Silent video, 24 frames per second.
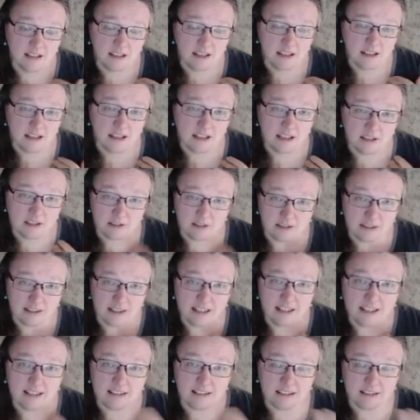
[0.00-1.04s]
so that they
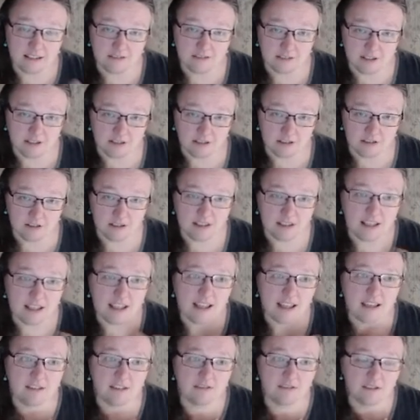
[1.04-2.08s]
can love others. They
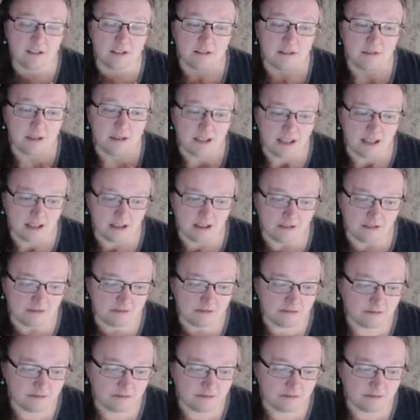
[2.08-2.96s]
have to have